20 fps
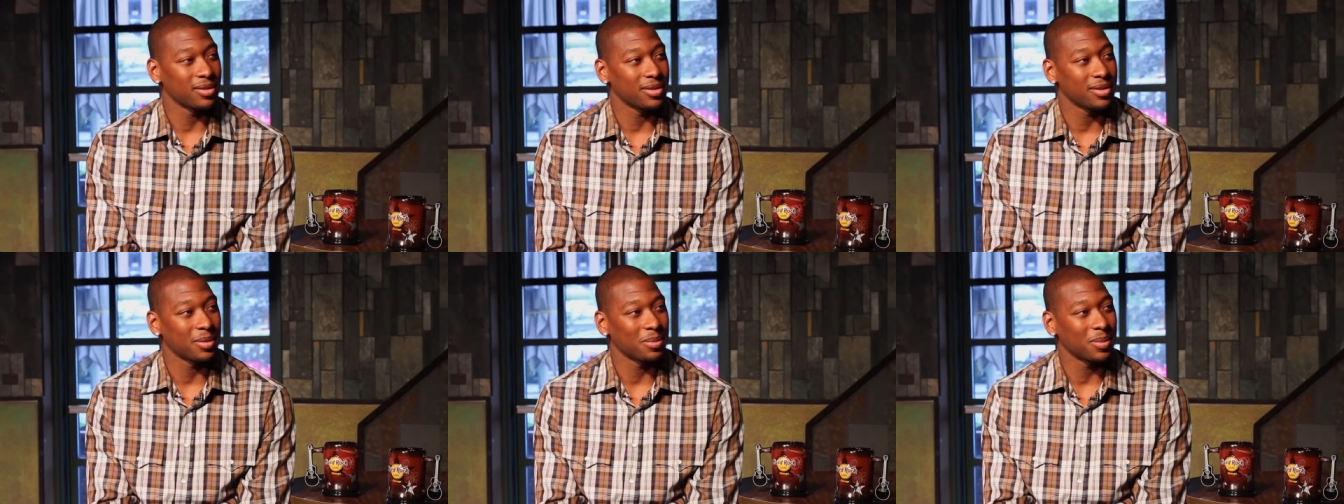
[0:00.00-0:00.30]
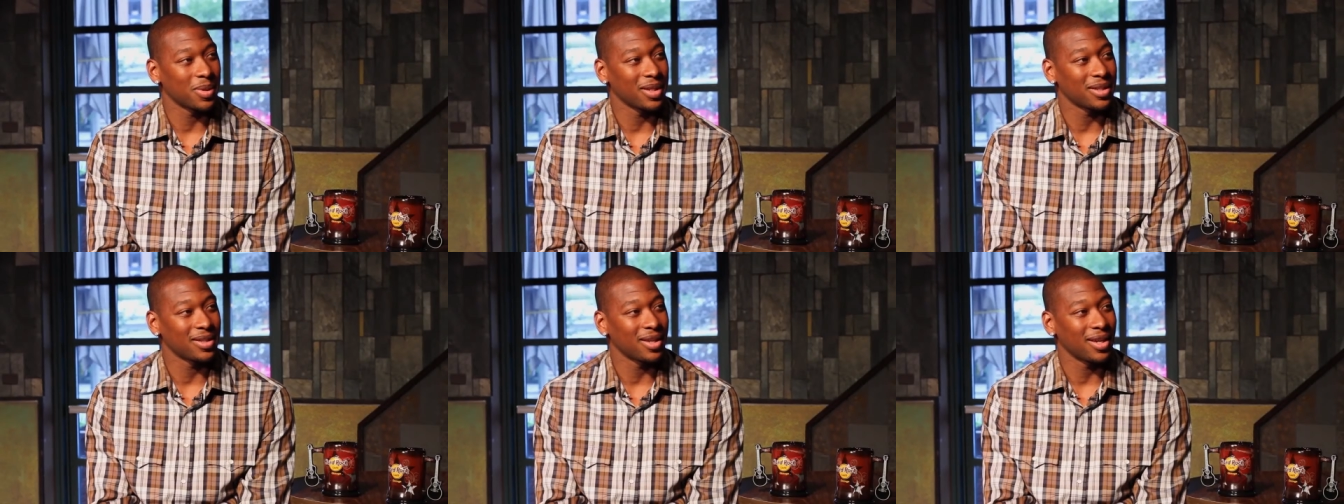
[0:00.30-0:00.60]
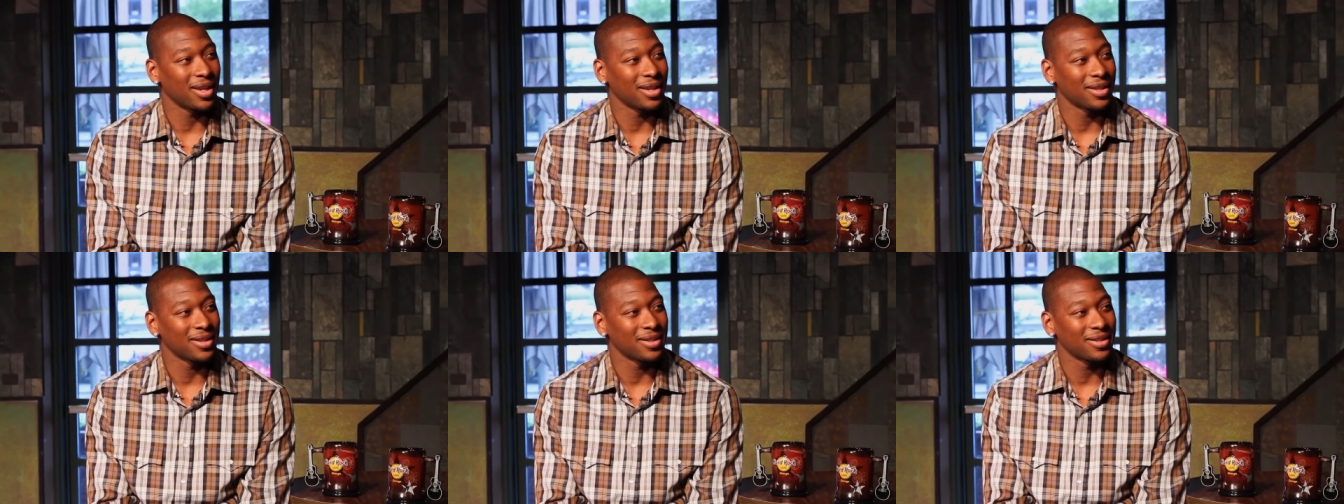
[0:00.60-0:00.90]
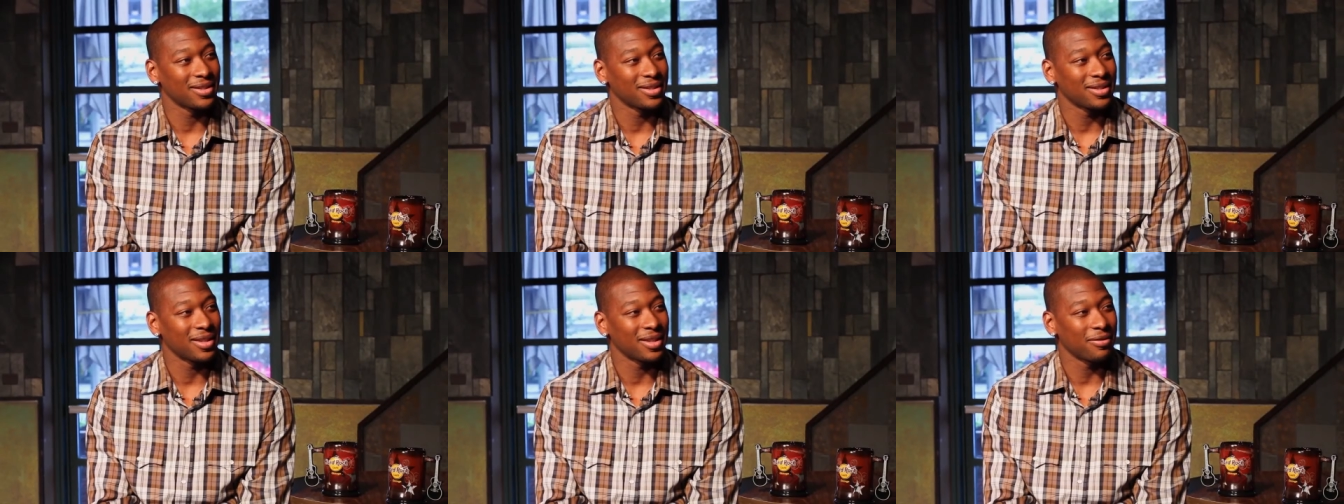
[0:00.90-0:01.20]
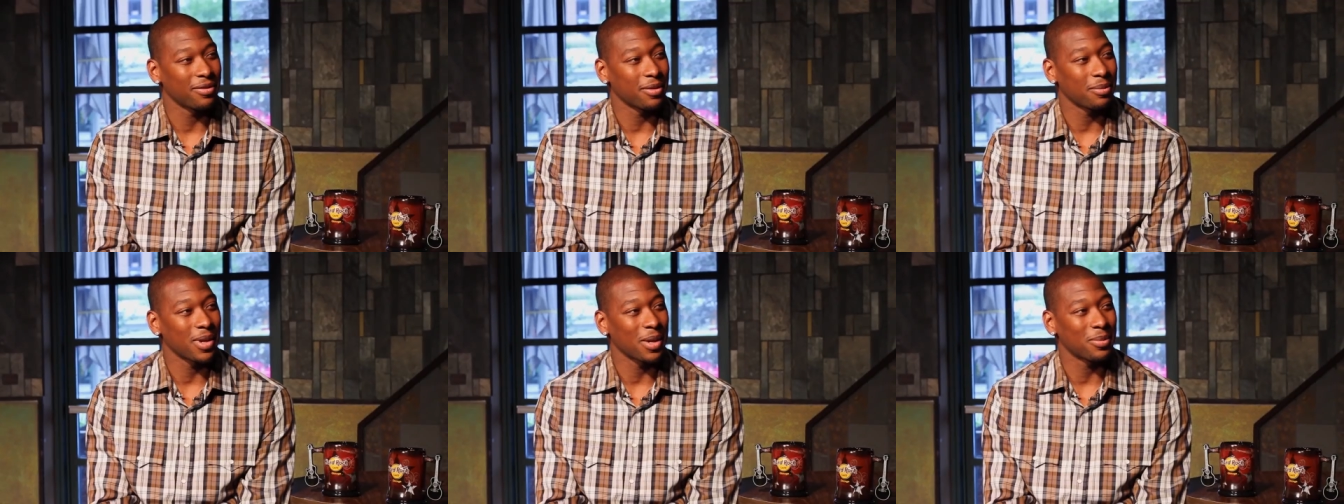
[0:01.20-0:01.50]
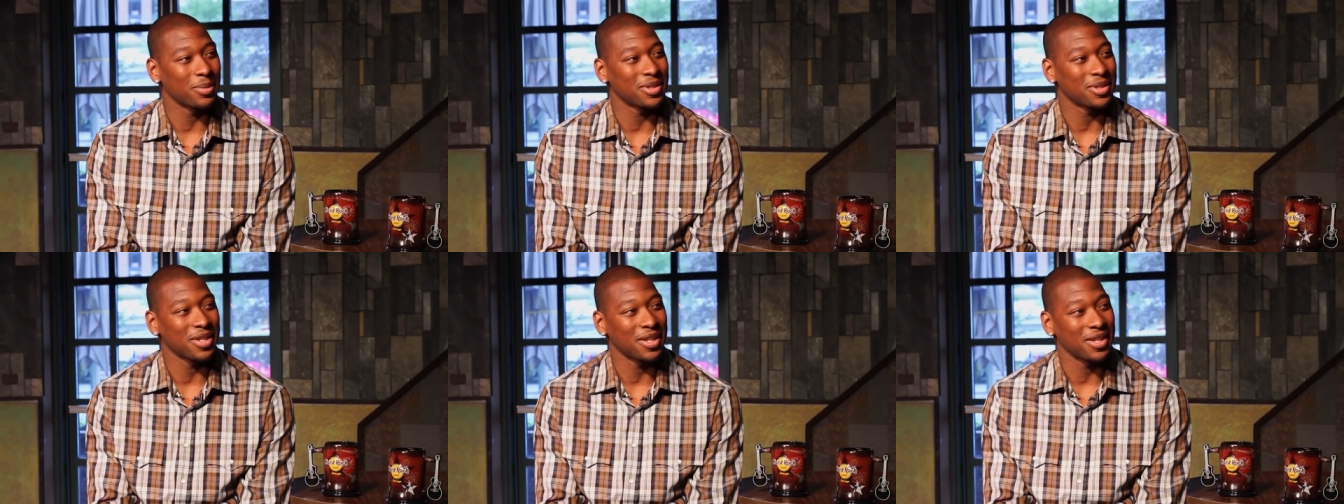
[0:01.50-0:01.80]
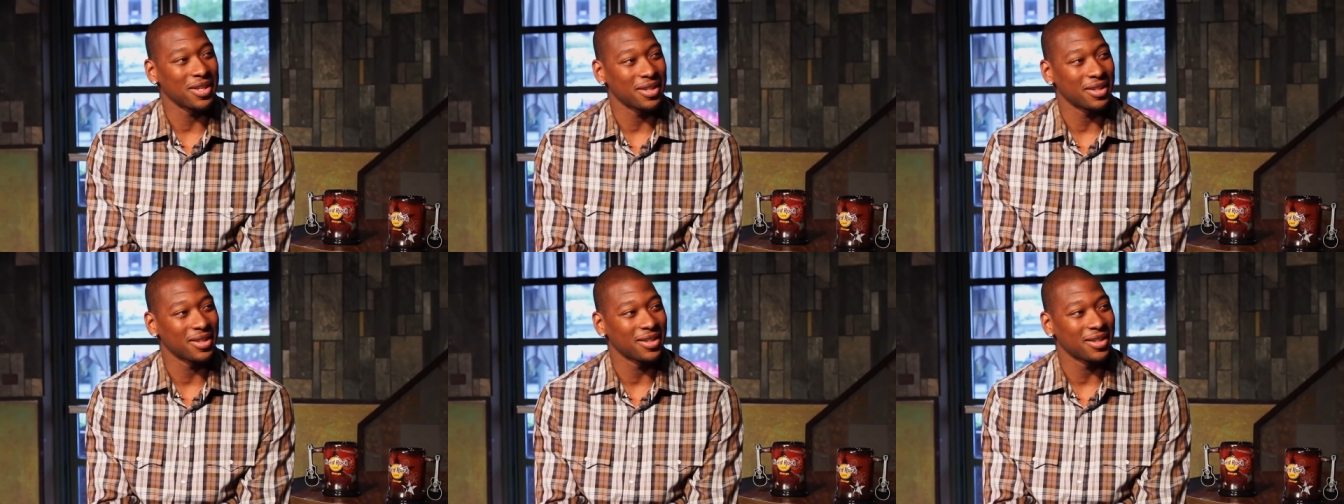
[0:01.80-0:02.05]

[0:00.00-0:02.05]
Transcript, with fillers: or something like that, if I'm not mistaken.